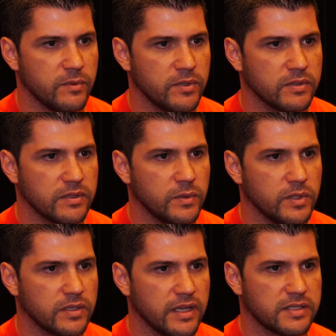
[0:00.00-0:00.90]

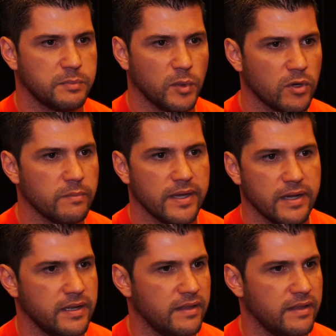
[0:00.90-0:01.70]
will explore, but